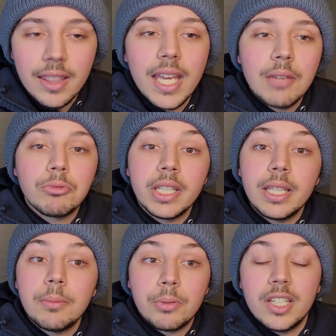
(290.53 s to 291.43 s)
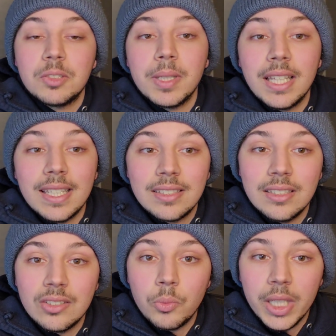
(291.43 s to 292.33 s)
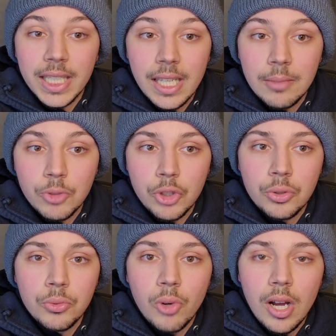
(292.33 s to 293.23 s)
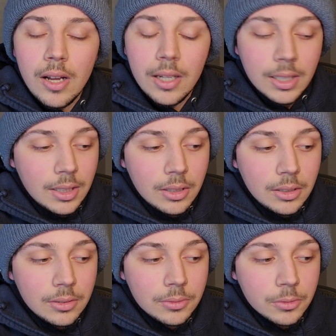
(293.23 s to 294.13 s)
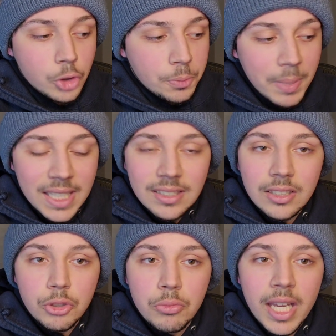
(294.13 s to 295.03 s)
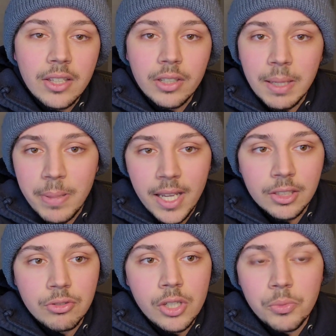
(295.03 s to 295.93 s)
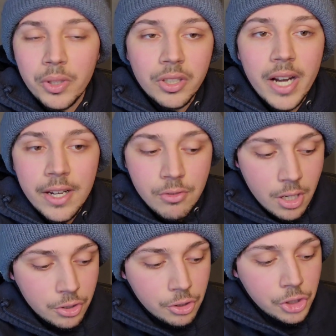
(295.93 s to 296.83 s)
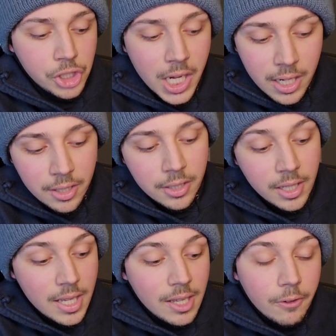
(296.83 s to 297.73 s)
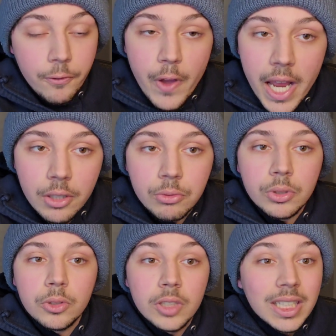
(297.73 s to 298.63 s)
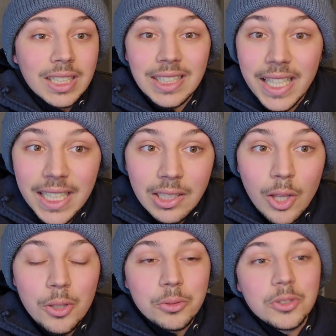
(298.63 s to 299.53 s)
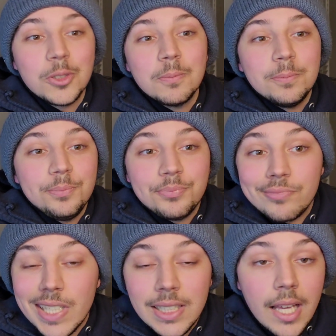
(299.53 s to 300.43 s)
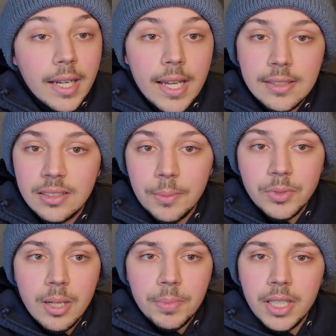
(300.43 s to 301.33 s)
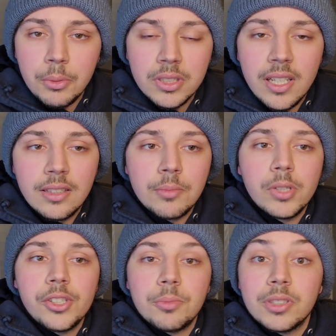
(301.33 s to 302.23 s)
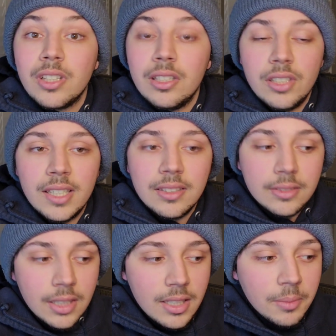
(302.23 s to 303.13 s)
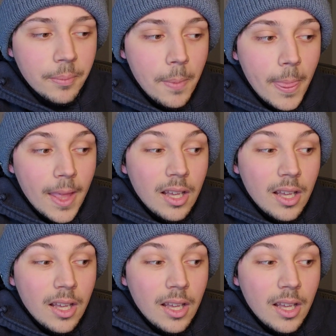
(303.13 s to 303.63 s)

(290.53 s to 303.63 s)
They really impressed me last season when it came to just piecing together a pass rush with their edge rusher, Sheard, Fackrell, Lelos, a lot of guys stepped up, and they were 10th in pressure percentage as a team.